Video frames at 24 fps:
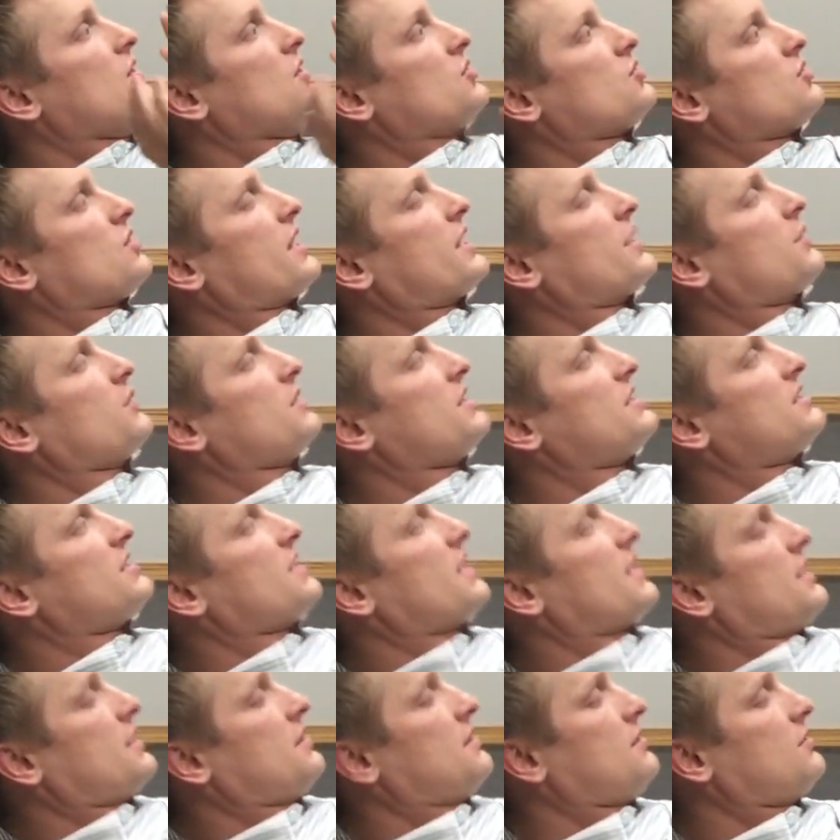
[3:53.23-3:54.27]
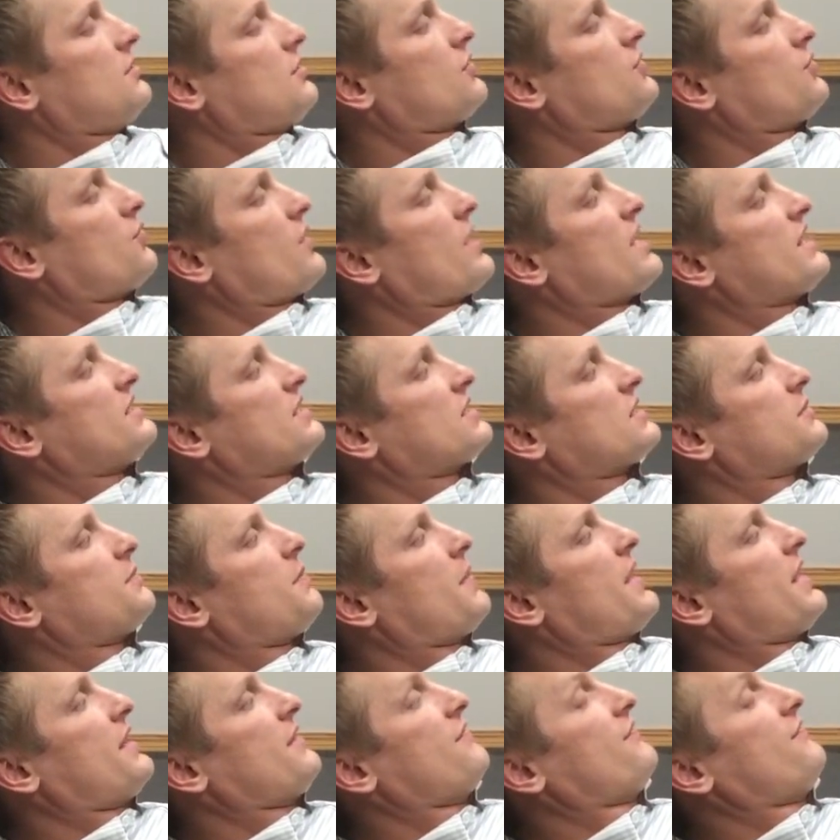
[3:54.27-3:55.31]
So like we said, the thoracic
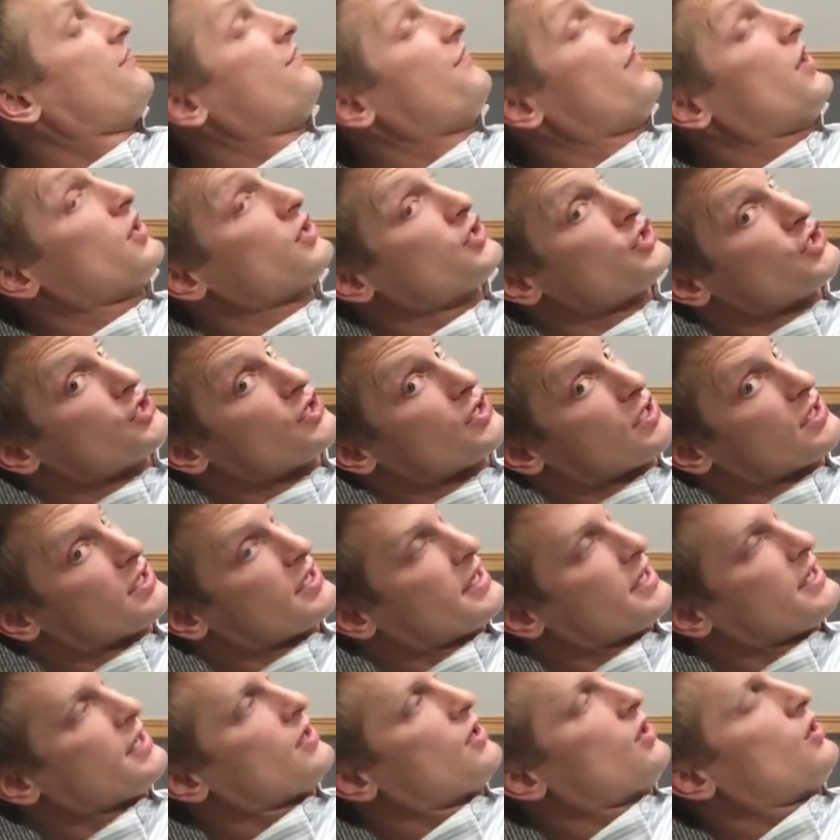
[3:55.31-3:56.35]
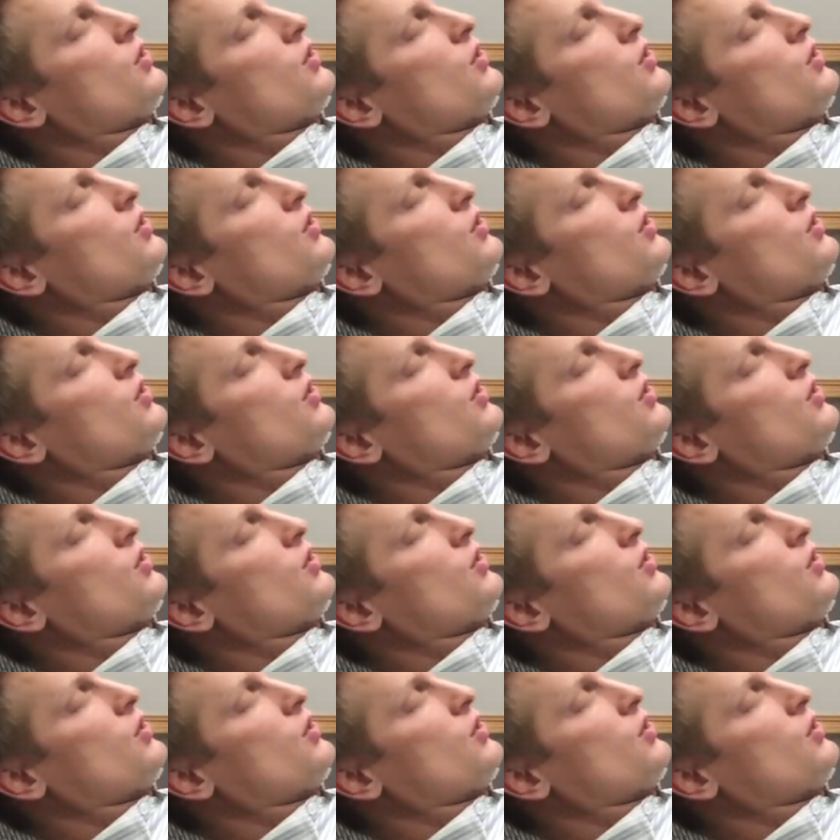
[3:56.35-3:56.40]
spine functionally